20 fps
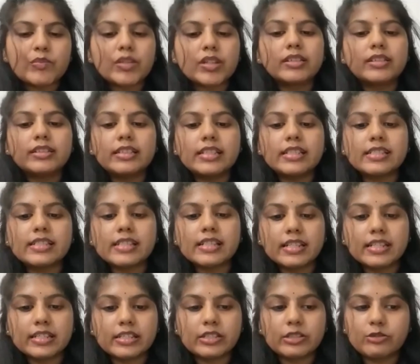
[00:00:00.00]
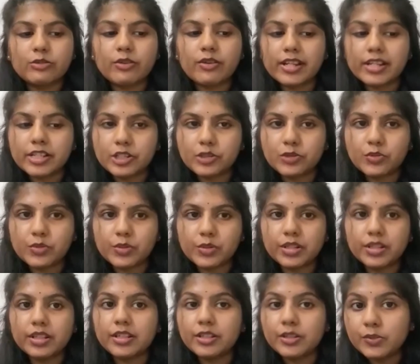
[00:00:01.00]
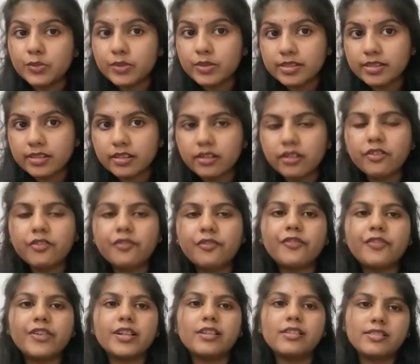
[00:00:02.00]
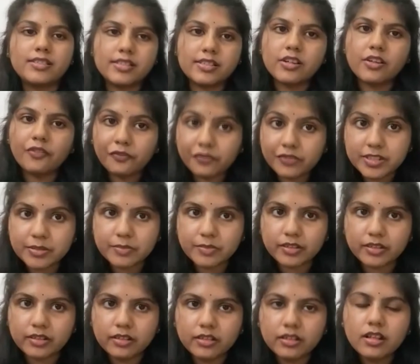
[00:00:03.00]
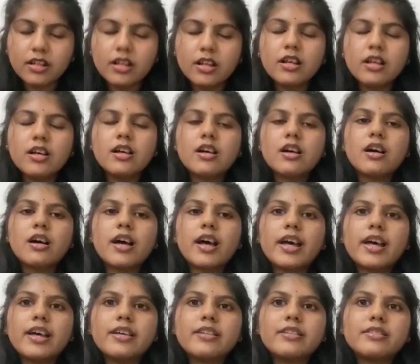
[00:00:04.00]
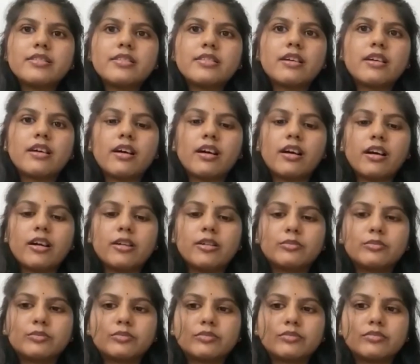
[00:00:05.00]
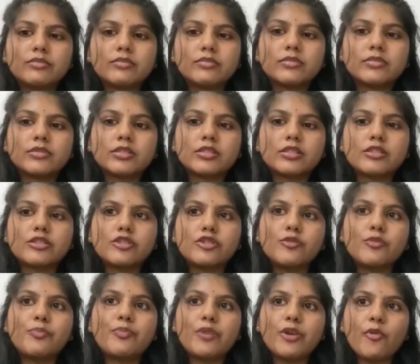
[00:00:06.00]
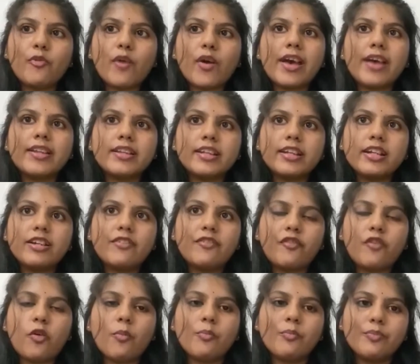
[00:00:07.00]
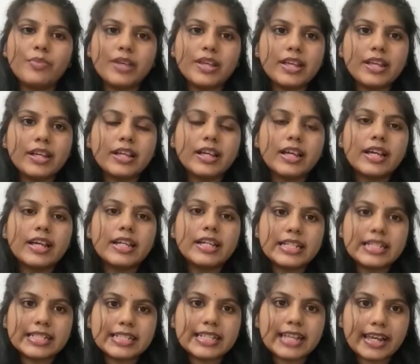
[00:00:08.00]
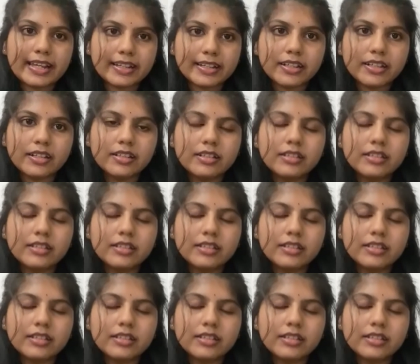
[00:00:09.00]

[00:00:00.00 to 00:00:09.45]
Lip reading: This is to ensure the user feels comfortable and to prevent it from being intact.